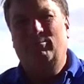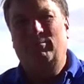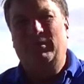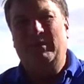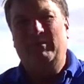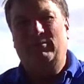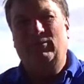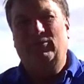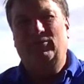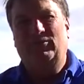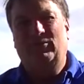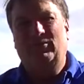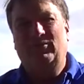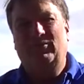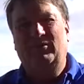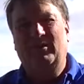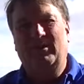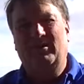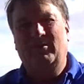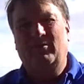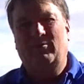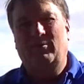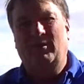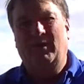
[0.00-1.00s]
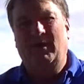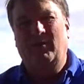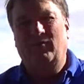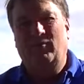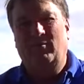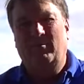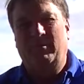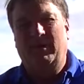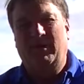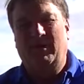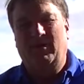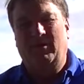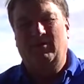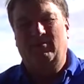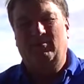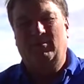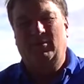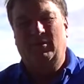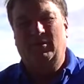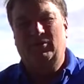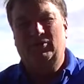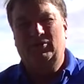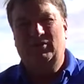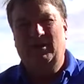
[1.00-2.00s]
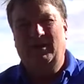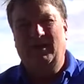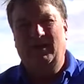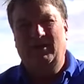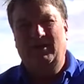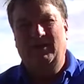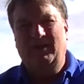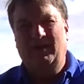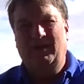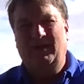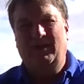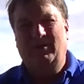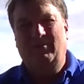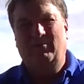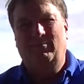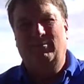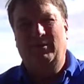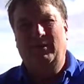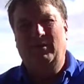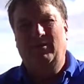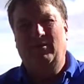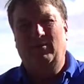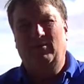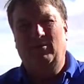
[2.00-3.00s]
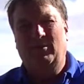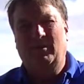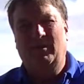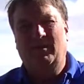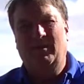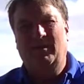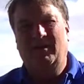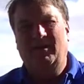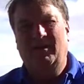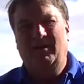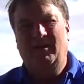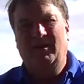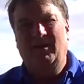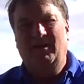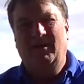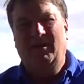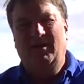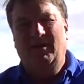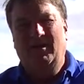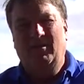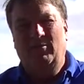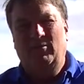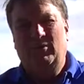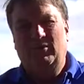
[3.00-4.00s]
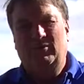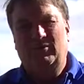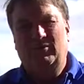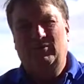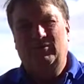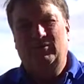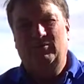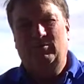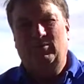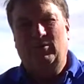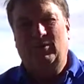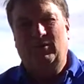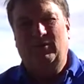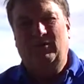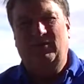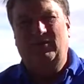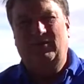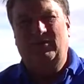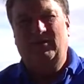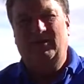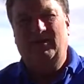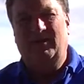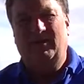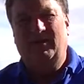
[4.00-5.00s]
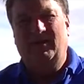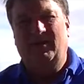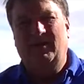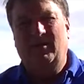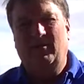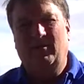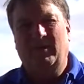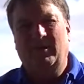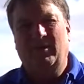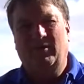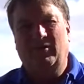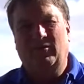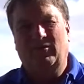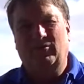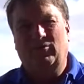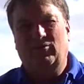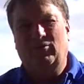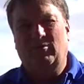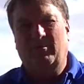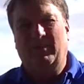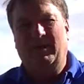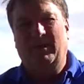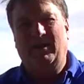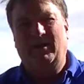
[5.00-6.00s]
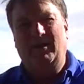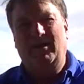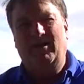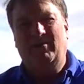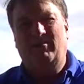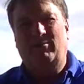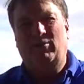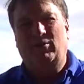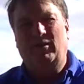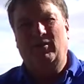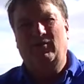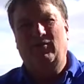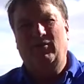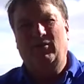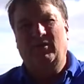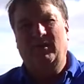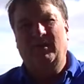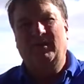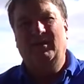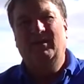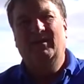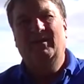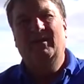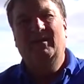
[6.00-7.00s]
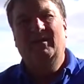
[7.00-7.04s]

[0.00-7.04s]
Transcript: People do tend to rave about my Chardonnay and Pinot Noir, which is what we're going to talk about here briefly.